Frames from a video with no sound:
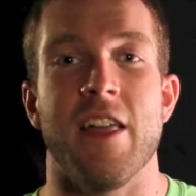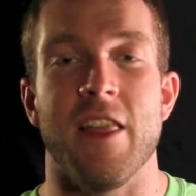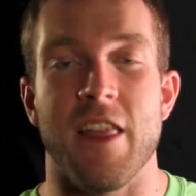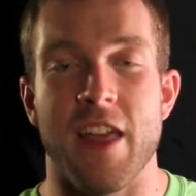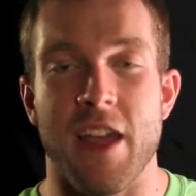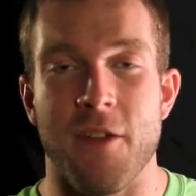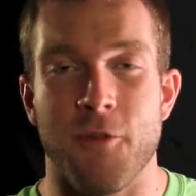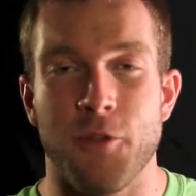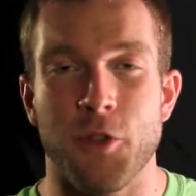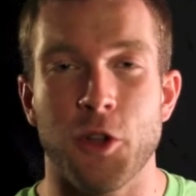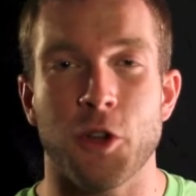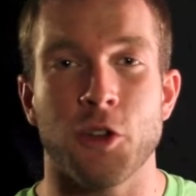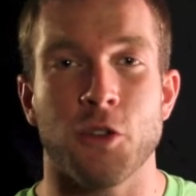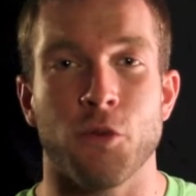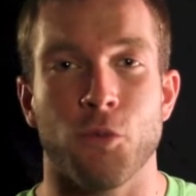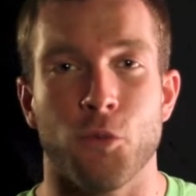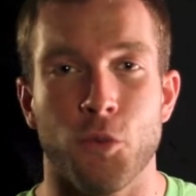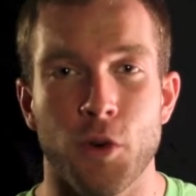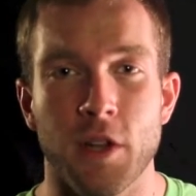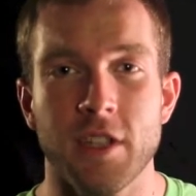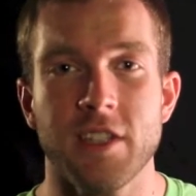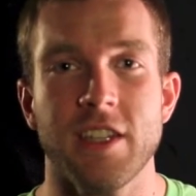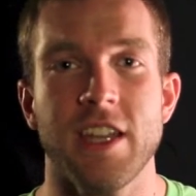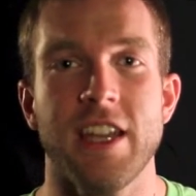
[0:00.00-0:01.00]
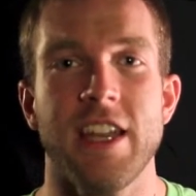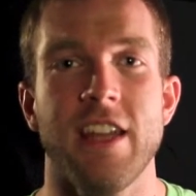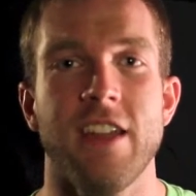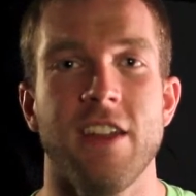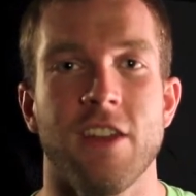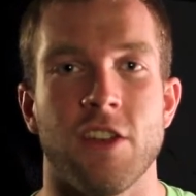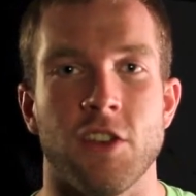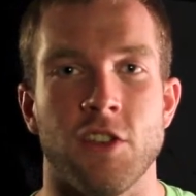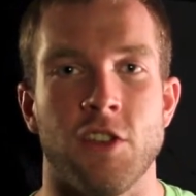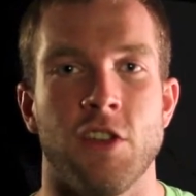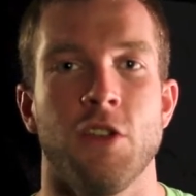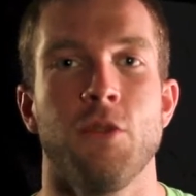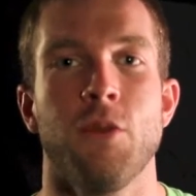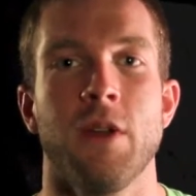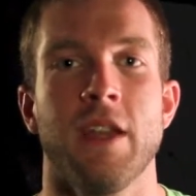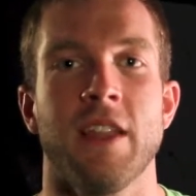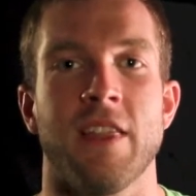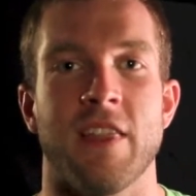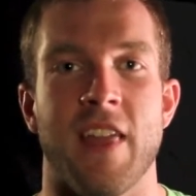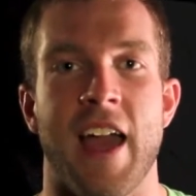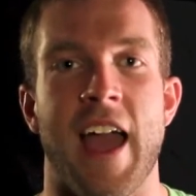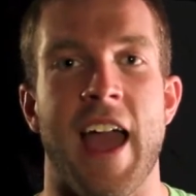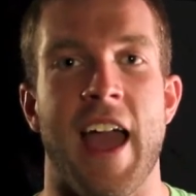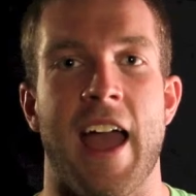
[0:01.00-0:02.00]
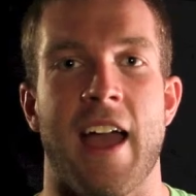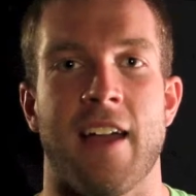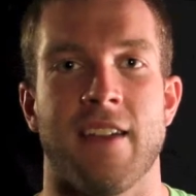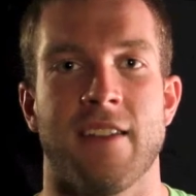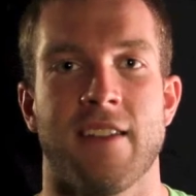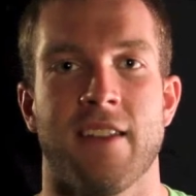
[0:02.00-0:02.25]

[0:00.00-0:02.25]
if you're really doing that,